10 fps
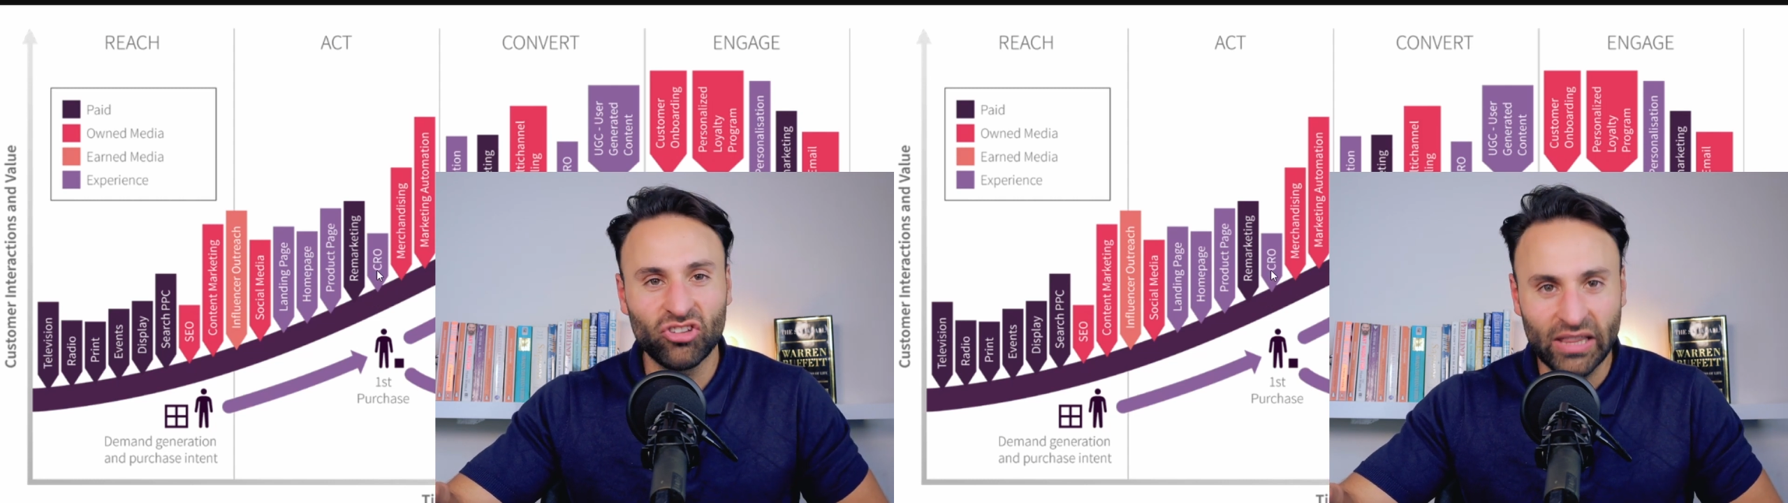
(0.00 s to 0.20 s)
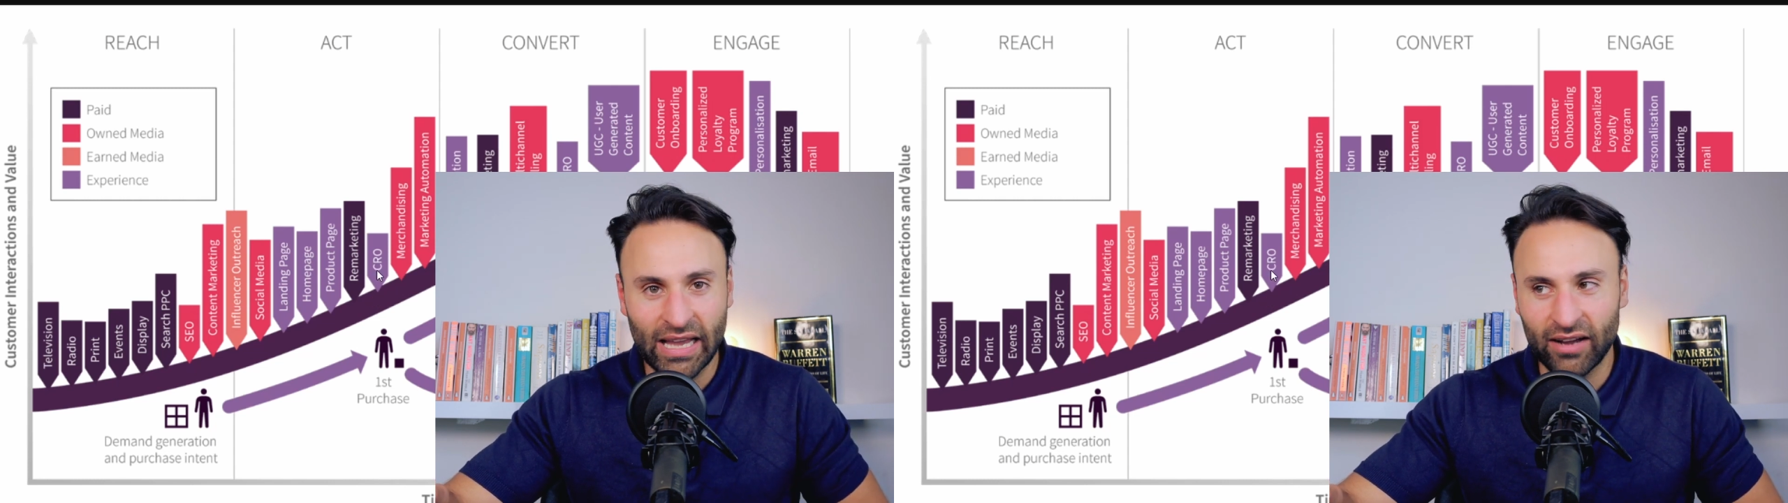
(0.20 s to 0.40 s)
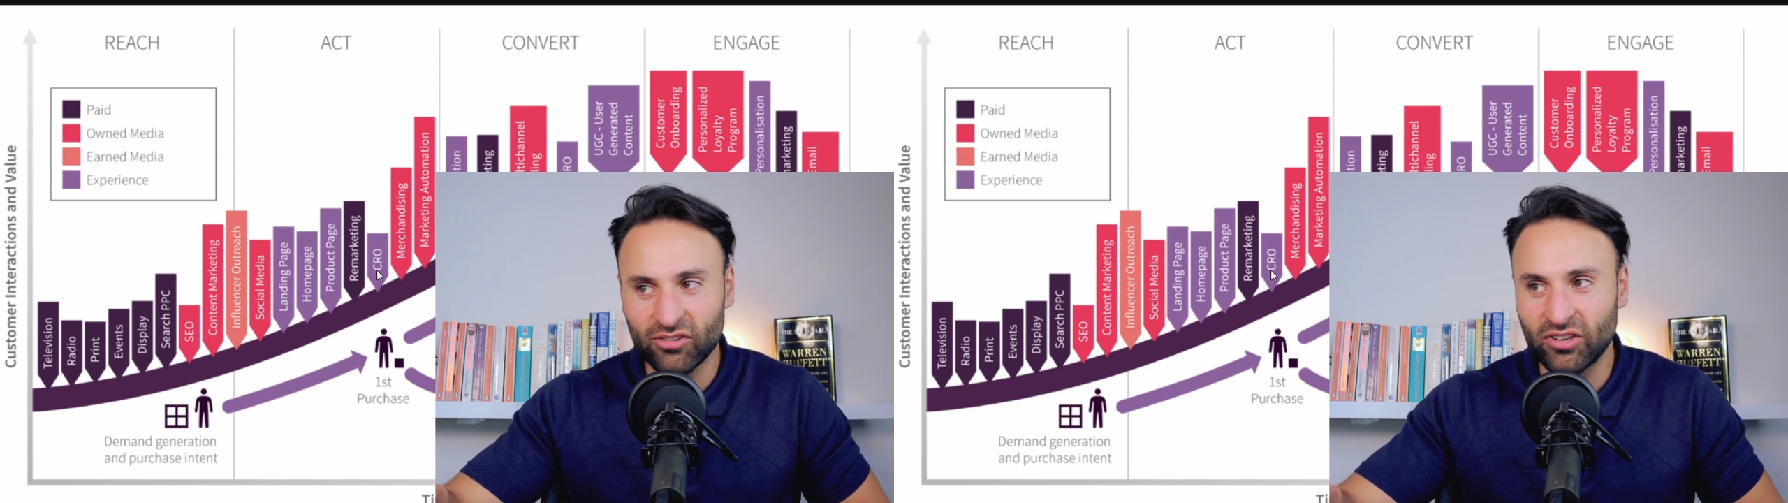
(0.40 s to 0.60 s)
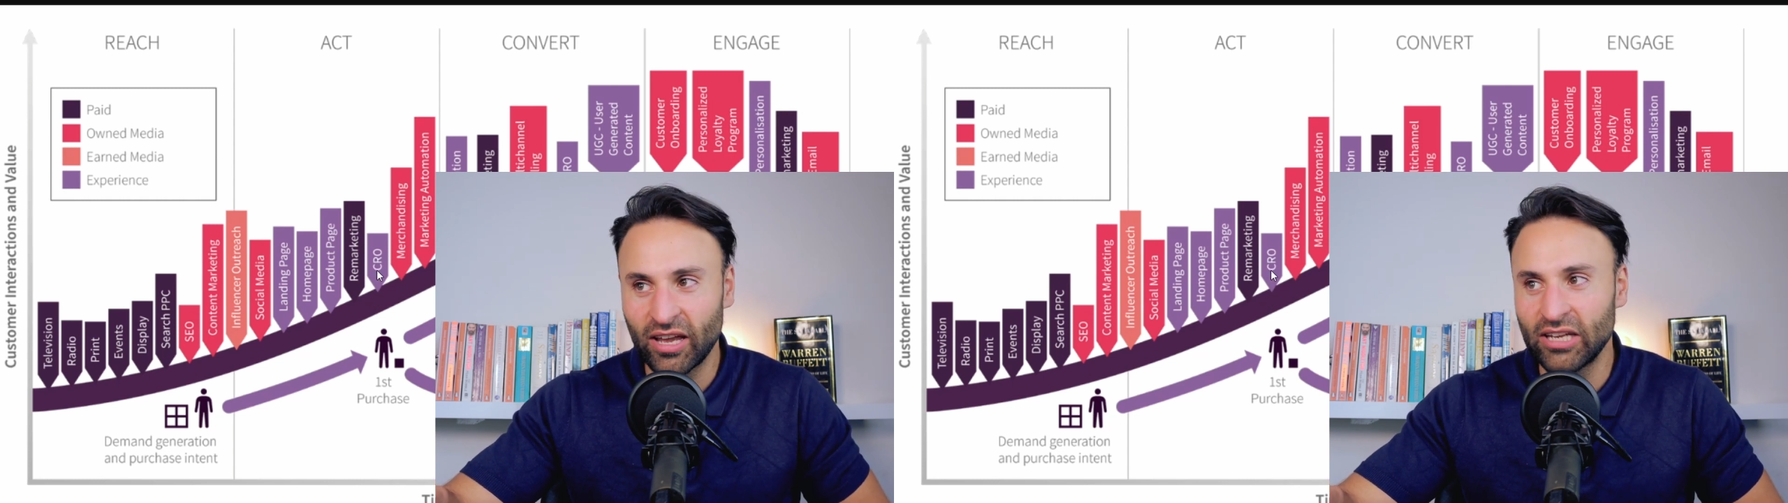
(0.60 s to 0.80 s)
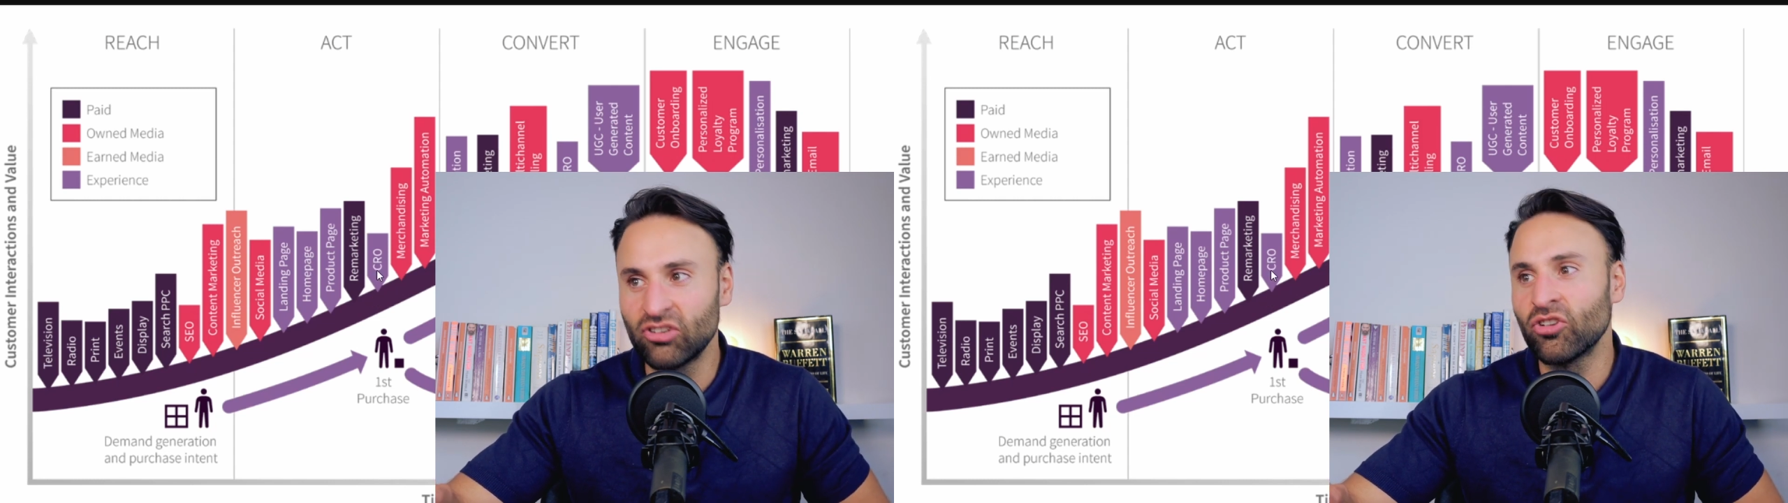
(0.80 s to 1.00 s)
to the act
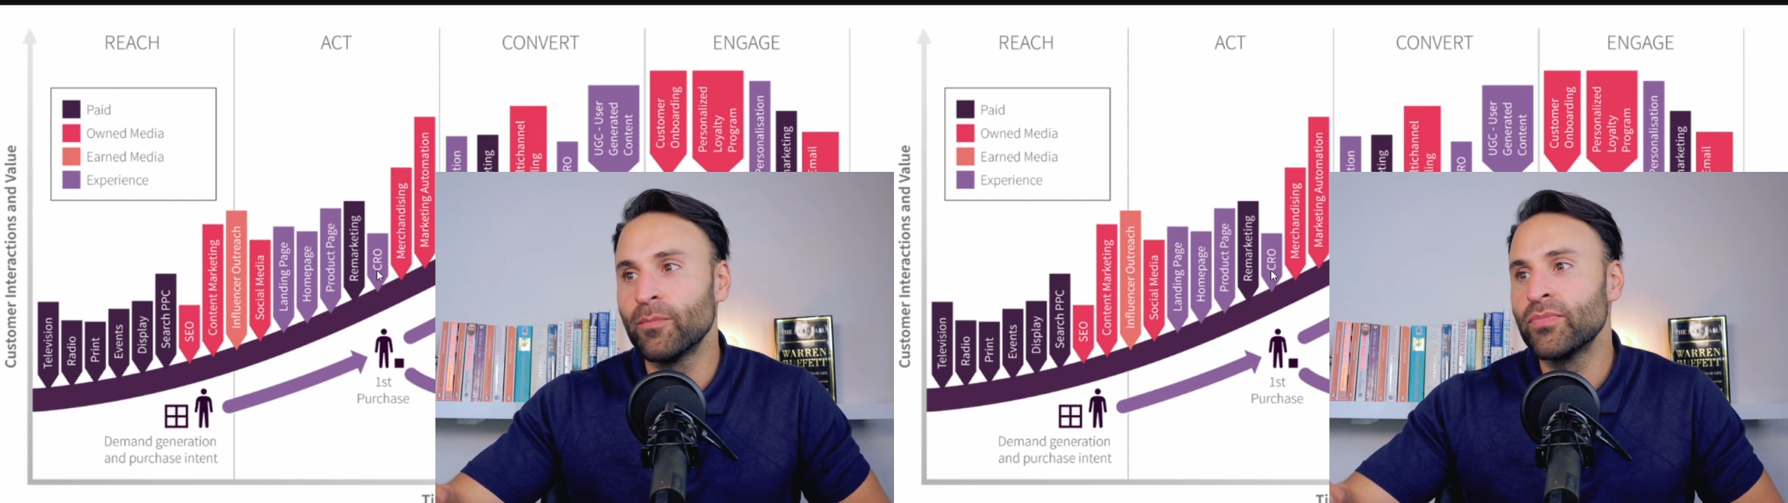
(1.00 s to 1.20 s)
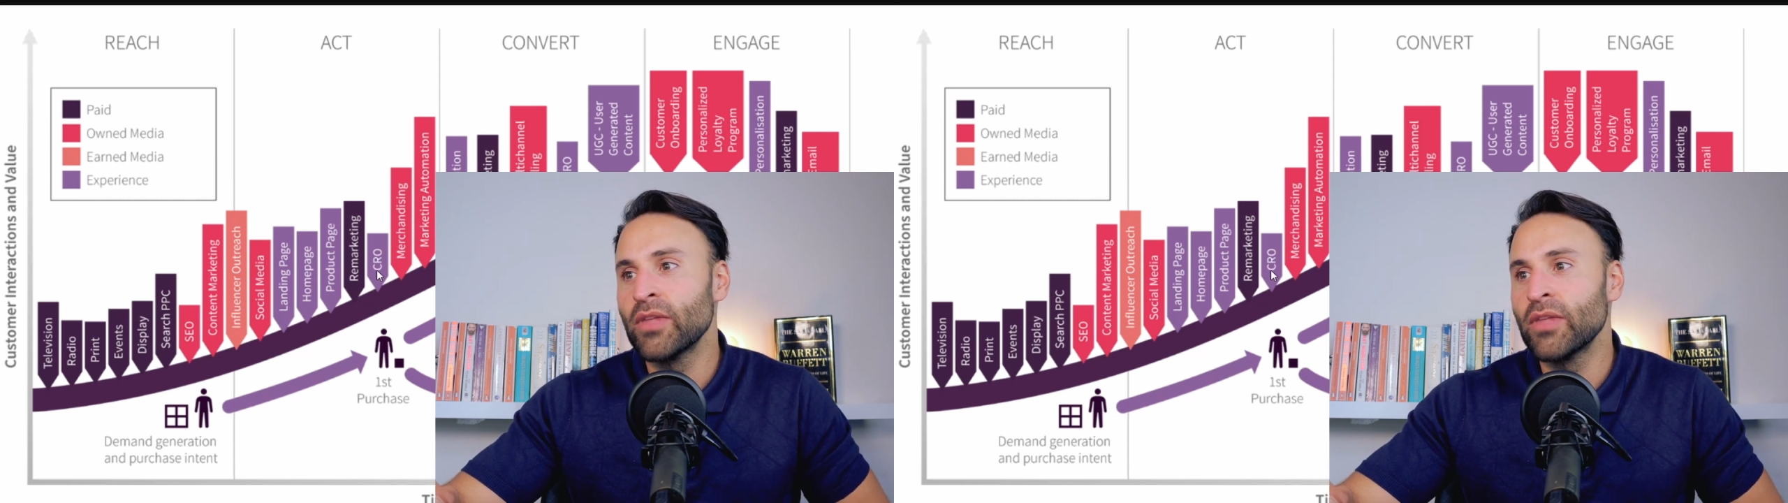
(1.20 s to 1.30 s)
stage.